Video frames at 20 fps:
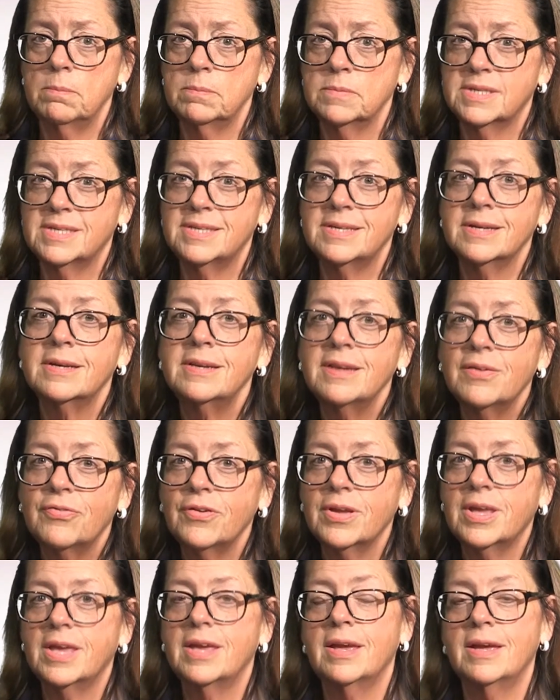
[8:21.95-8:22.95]

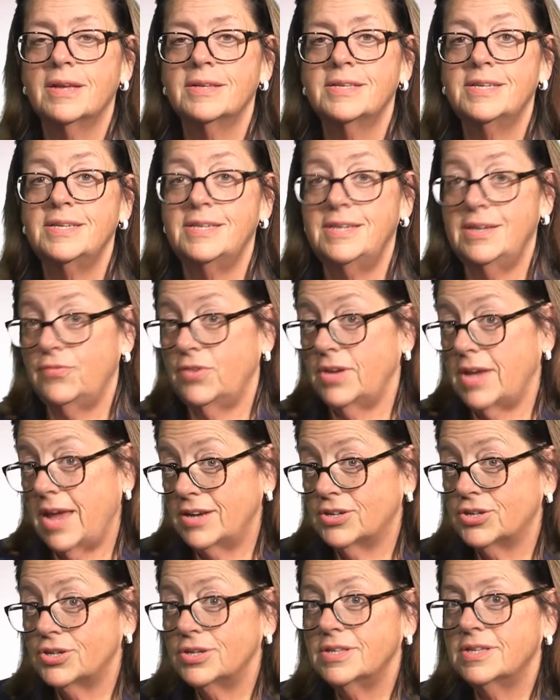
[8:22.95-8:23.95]
significant
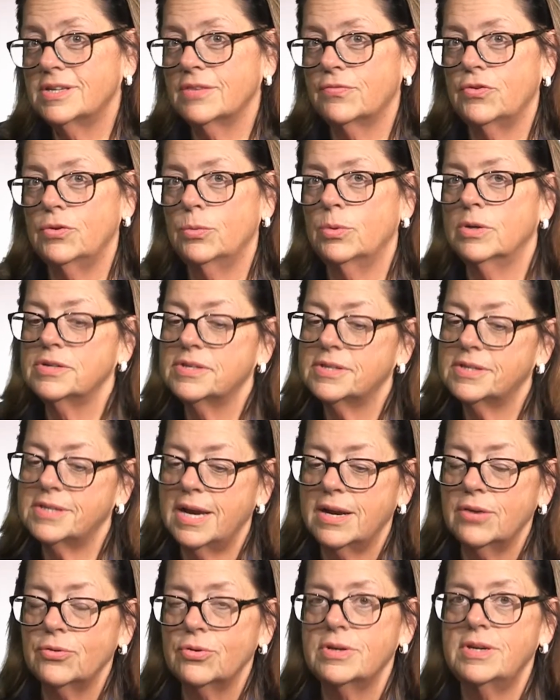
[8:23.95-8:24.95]
deviations, if you will,
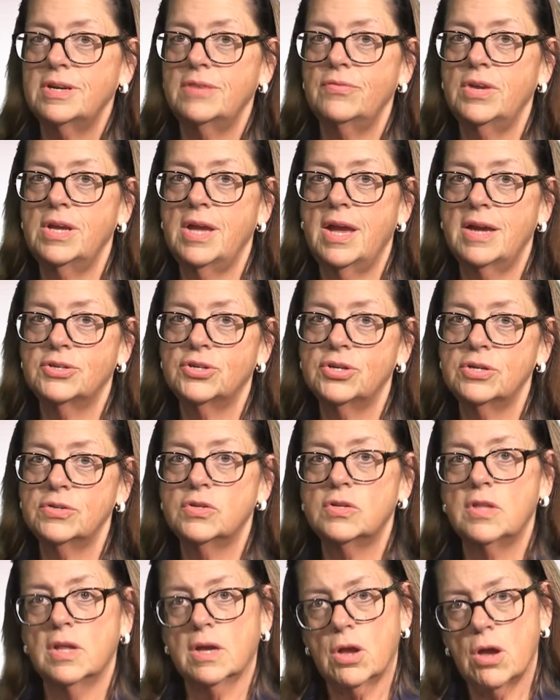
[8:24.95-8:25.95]
standard
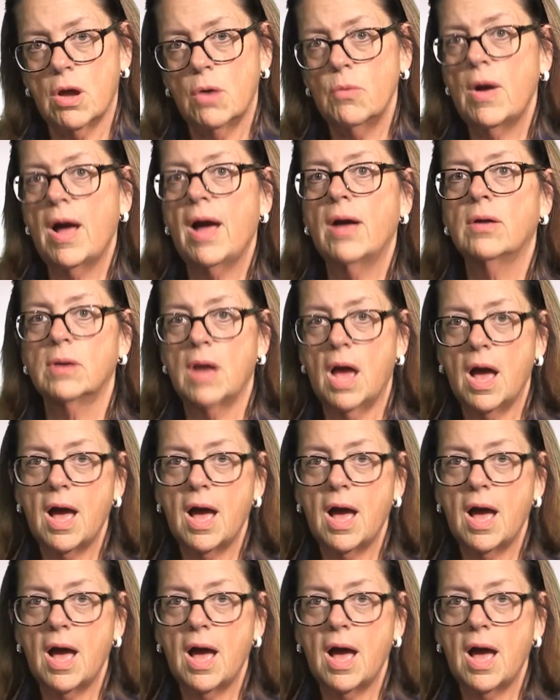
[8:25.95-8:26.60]
deviations that go out,